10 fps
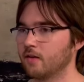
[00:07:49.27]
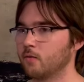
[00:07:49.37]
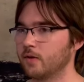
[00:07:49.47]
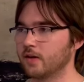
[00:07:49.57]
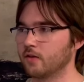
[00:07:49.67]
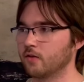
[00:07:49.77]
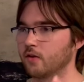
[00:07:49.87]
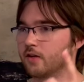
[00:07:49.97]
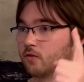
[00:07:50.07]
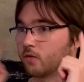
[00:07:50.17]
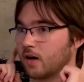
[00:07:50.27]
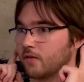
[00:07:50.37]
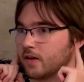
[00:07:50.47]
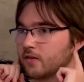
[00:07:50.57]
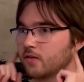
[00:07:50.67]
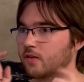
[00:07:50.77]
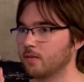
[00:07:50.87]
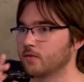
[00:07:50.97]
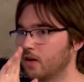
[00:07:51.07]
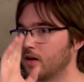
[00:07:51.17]
when it's arriving at the
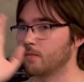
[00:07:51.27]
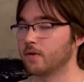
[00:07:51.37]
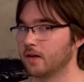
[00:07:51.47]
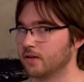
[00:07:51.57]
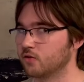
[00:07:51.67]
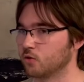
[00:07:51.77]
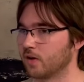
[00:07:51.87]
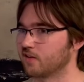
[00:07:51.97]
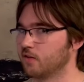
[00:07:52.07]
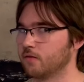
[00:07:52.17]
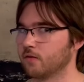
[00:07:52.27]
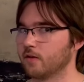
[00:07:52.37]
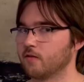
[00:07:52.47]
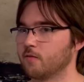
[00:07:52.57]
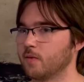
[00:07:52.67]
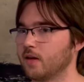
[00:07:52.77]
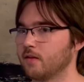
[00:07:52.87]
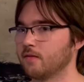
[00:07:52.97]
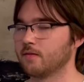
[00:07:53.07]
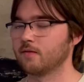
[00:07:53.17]
same time, it's directly in front of me.
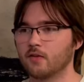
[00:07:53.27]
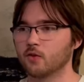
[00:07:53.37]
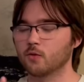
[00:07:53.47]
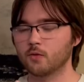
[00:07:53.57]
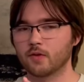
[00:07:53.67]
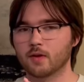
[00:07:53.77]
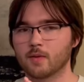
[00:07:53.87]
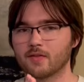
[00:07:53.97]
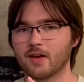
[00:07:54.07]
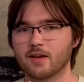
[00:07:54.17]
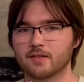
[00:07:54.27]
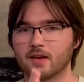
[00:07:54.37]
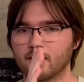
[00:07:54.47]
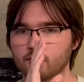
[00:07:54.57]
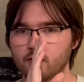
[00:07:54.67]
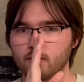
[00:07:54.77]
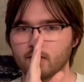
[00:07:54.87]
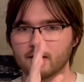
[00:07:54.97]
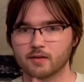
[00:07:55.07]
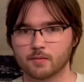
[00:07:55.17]
The cool thing about that is after you've
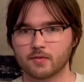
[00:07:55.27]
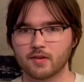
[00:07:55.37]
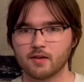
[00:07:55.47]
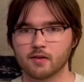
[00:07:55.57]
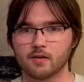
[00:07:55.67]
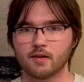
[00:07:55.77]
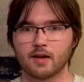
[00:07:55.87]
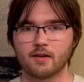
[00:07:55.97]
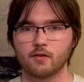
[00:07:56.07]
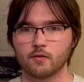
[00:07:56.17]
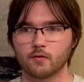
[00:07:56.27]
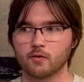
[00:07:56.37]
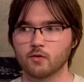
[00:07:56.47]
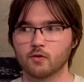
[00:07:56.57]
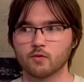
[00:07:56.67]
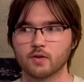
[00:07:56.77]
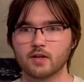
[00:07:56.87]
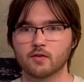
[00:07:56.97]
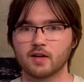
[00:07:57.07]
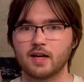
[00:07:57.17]
lined up center and you've
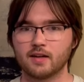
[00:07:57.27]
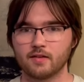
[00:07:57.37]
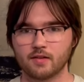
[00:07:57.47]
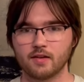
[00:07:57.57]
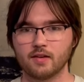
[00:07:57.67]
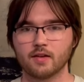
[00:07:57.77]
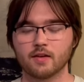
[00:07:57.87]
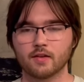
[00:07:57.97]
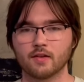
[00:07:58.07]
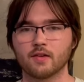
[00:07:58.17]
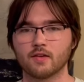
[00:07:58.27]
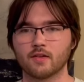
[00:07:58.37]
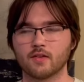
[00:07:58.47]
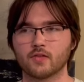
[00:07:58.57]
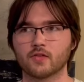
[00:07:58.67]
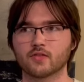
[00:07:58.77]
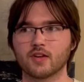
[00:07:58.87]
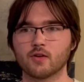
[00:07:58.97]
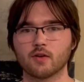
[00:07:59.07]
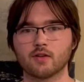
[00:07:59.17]
recreated the
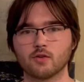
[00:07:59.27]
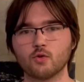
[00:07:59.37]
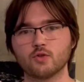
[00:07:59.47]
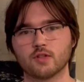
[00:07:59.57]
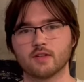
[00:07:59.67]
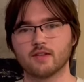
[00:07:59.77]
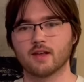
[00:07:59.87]
center illusion,